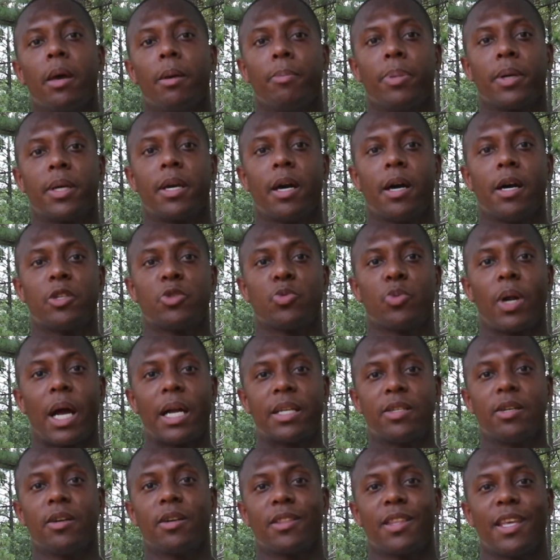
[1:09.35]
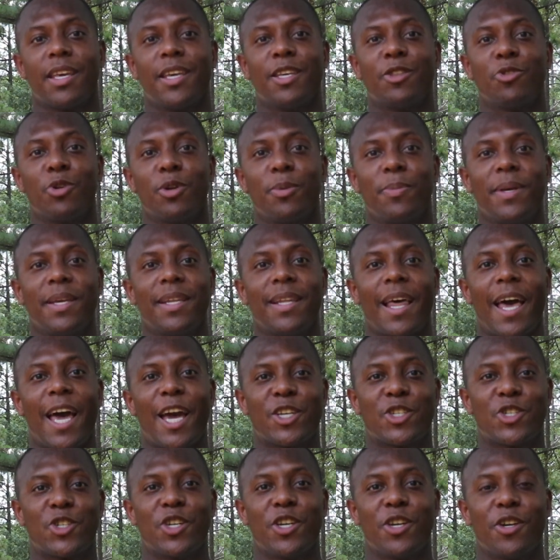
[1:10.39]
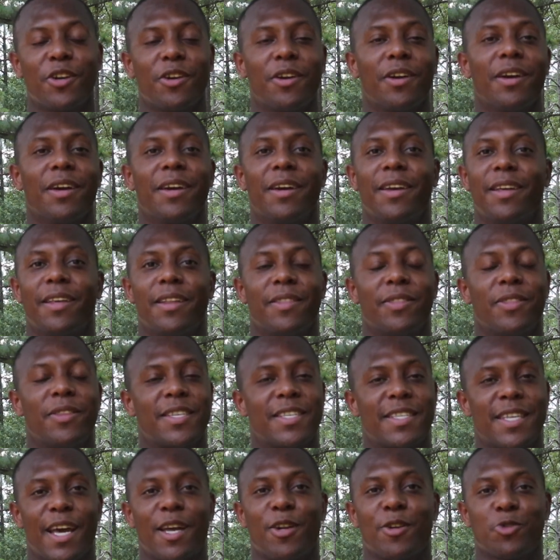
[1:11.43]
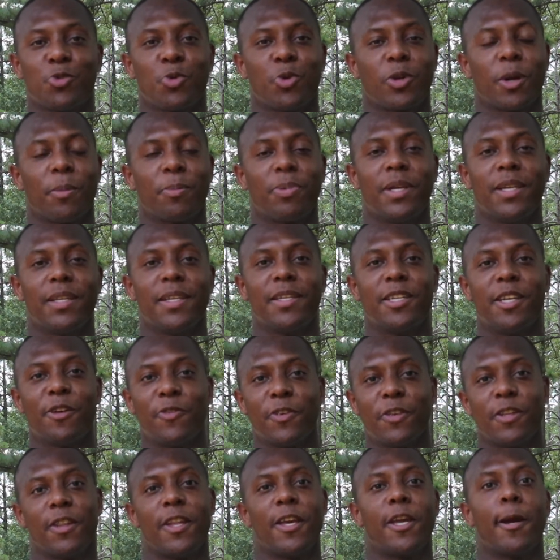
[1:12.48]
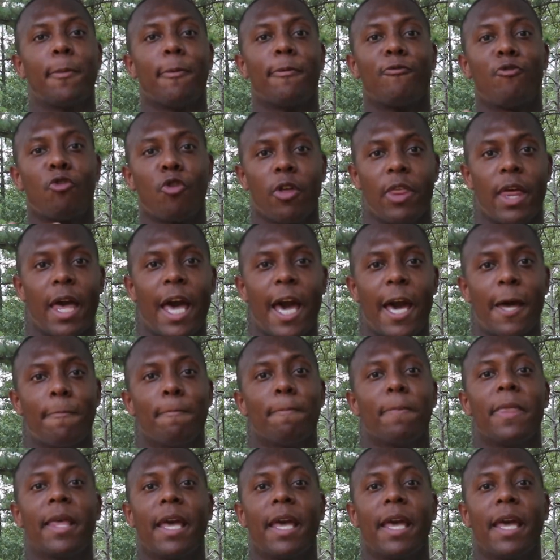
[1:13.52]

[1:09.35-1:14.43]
Because when I took the E3B last year, the standards were completely different than the year before that.